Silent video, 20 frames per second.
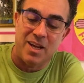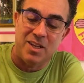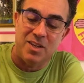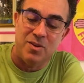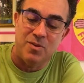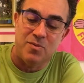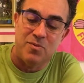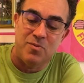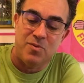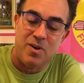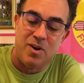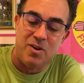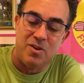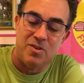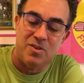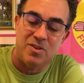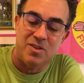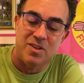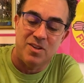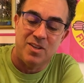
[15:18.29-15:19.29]
and you
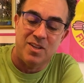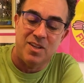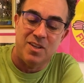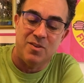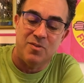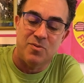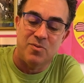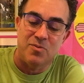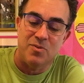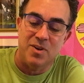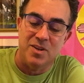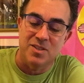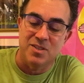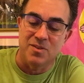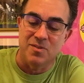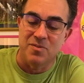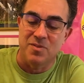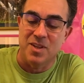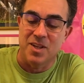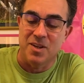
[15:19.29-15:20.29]
fall in front
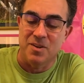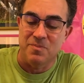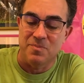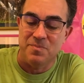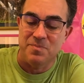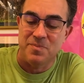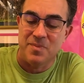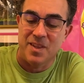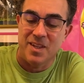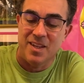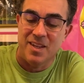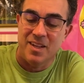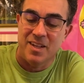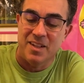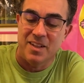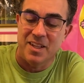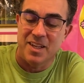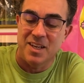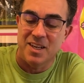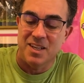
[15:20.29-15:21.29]
of them,
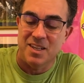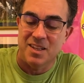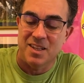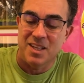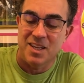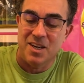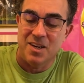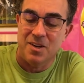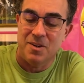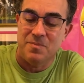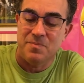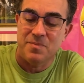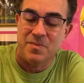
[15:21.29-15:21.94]
landing there.